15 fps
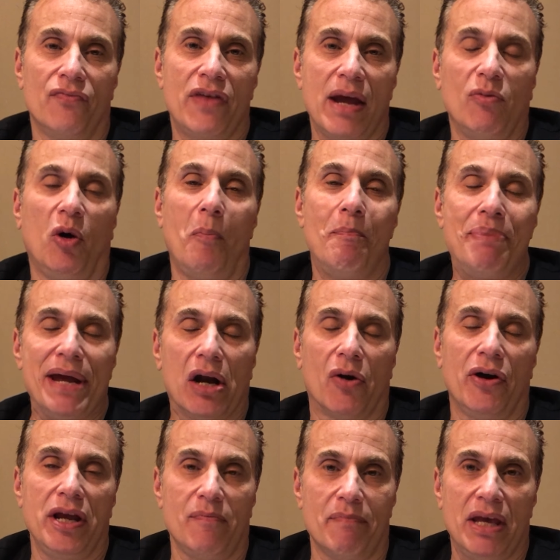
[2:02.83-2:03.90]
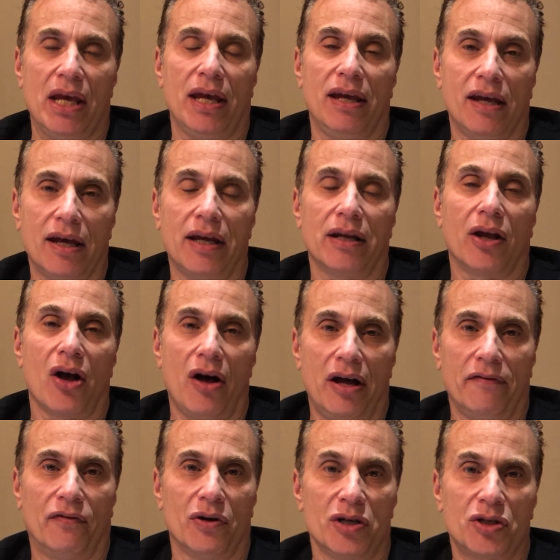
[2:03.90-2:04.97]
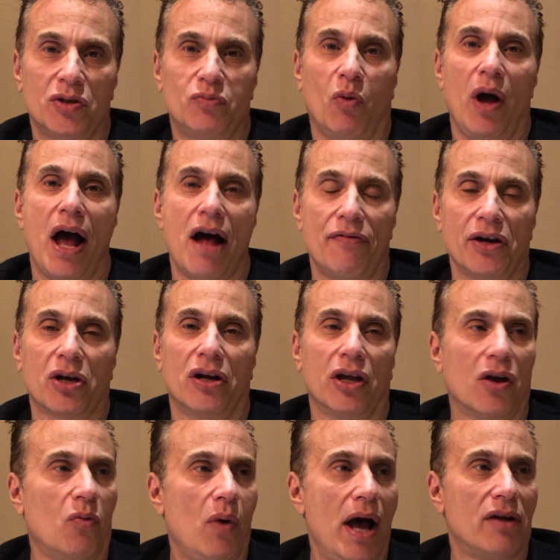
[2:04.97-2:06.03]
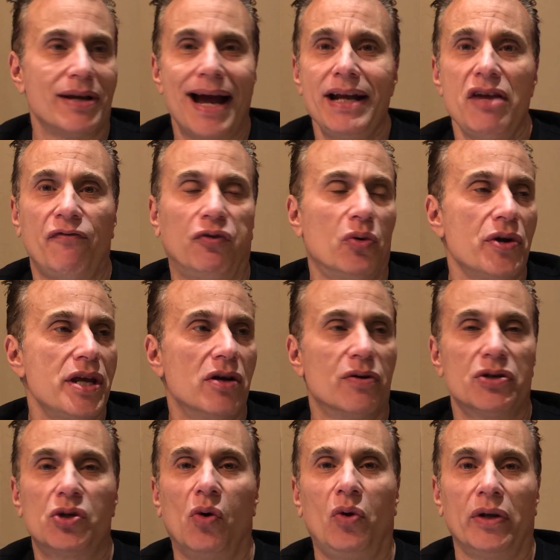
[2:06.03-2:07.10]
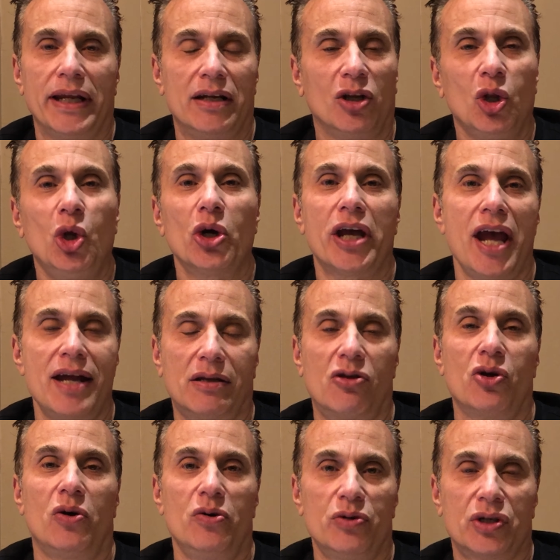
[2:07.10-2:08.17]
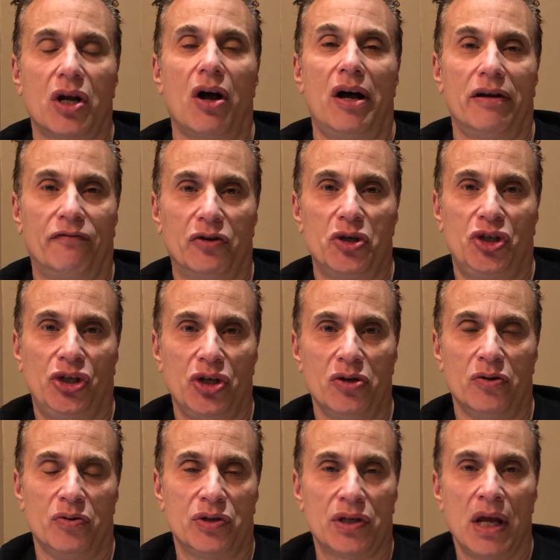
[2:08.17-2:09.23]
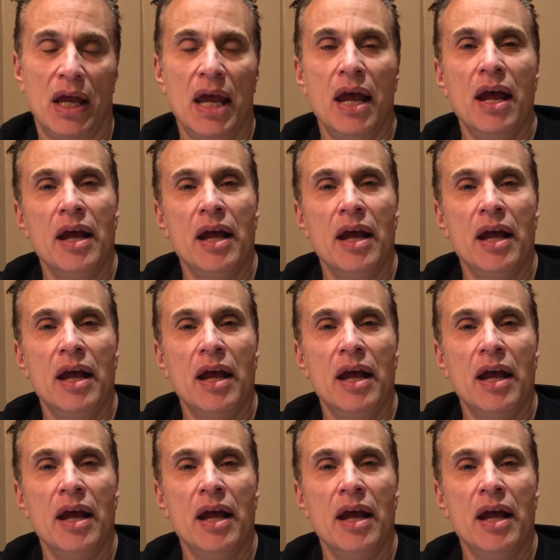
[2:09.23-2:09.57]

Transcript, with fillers: they will bury me in Converse. Wow, they're going to go, wow, 94 years old, and look at those Converse shoes.